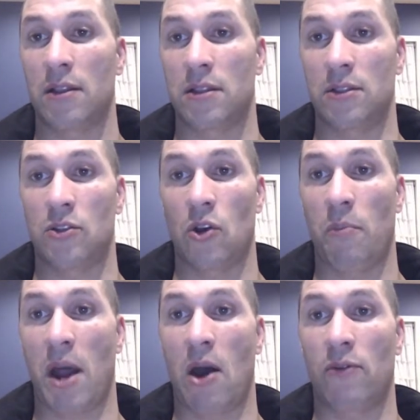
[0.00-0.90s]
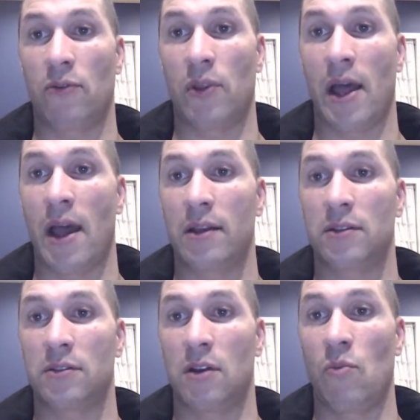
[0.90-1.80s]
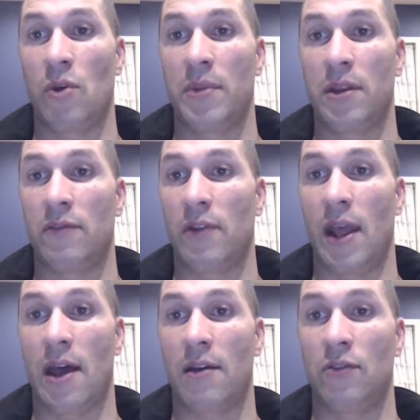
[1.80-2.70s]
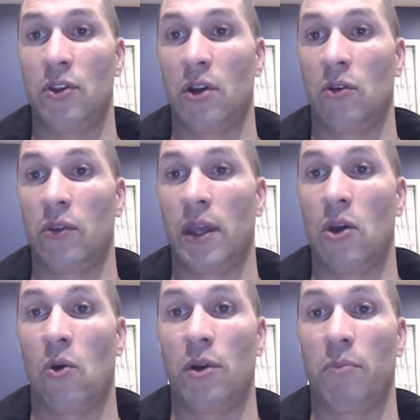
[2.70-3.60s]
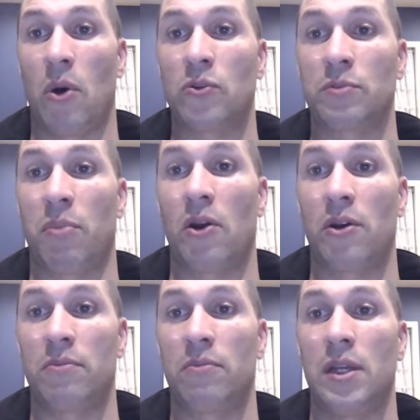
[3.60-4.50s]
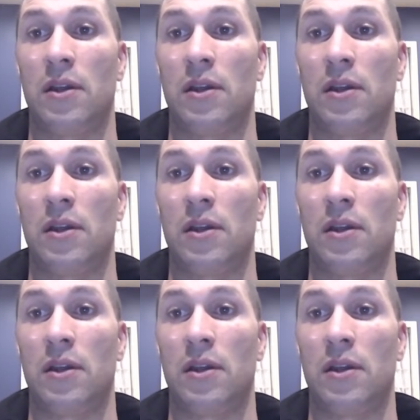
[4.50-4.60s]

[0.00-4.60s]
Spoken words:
It's so powerful that some women even have, they go into postpartum